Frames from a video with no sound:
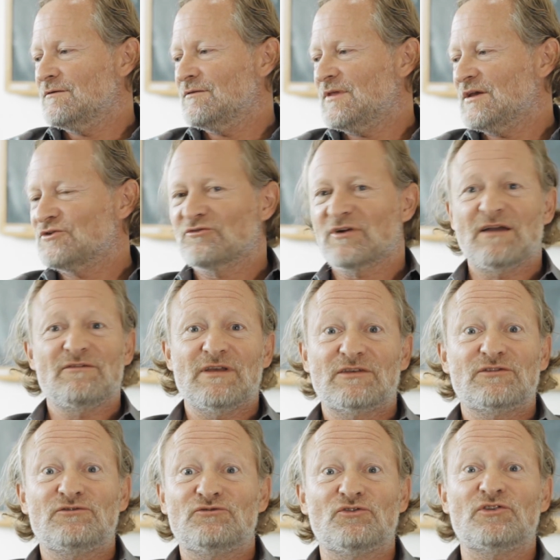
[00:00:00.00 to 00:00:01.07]
they derive
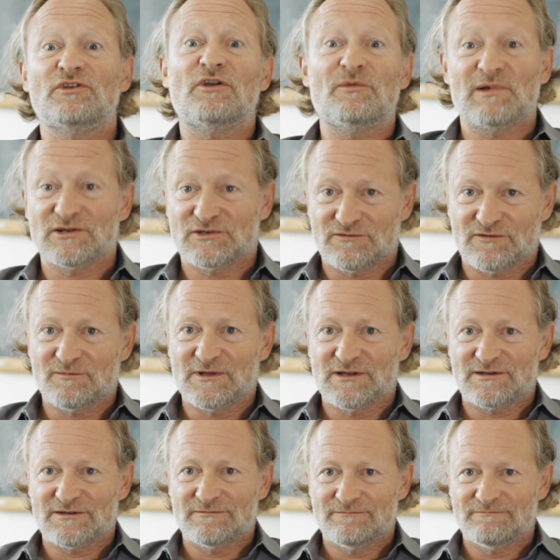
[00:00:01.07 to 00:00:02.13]
extraordinary pleasure from
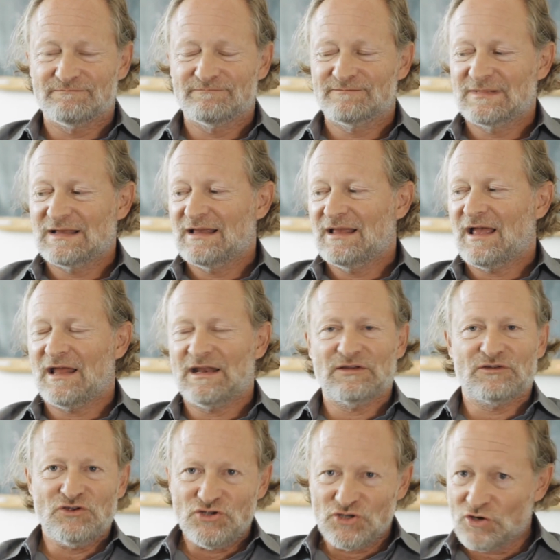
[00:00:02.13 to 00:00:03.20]
it. And
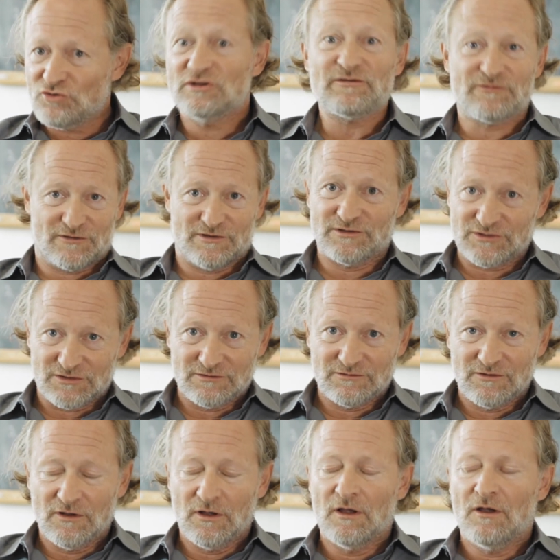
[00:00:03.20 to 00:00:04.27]
it's no different
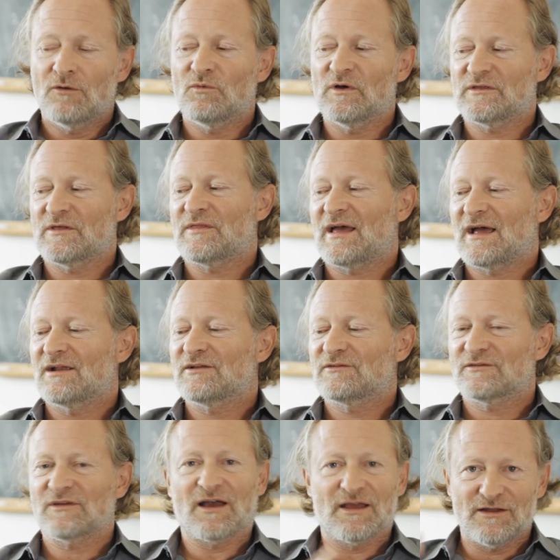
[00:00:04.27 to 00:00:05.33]
whether that's
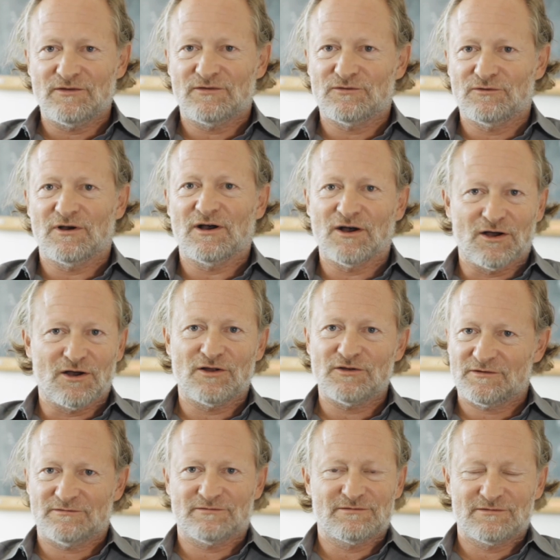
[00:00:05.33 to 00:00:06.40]
science or
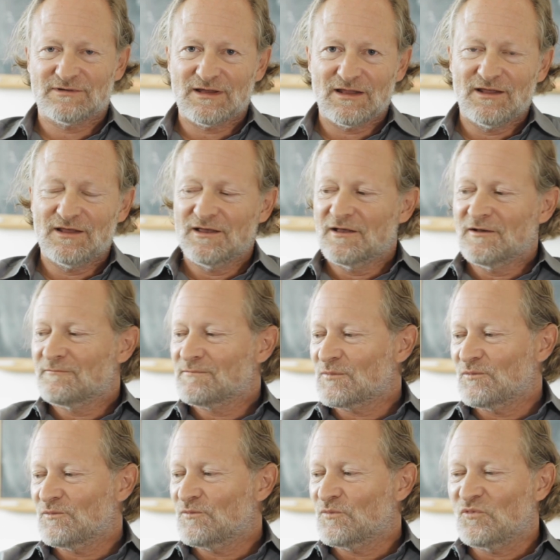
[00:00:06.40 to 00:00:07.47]
art
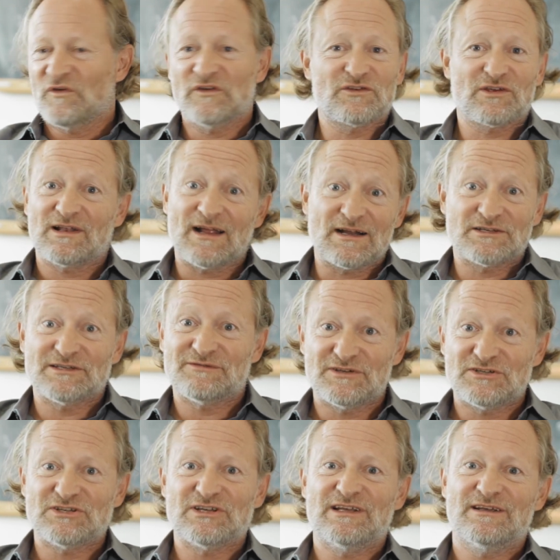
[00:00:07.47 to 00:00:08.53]
or physical
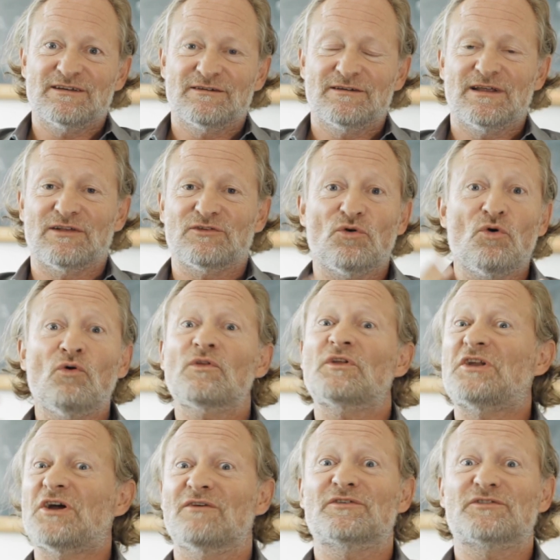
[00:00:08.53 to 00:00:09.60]
activity. It's all
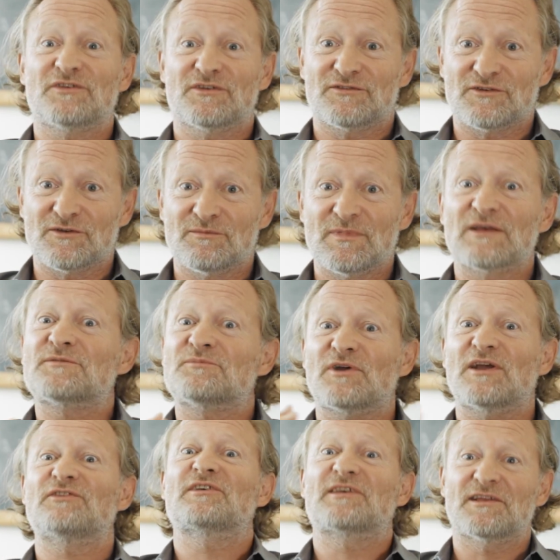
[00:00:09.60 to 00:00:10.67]
the nervous system
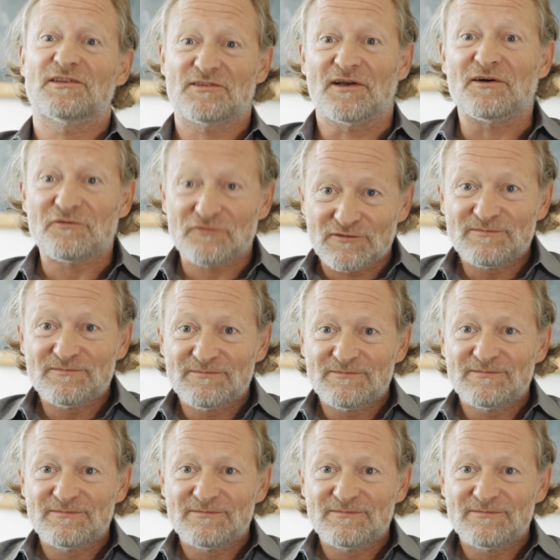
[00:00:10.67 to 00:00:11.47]
expressing itself.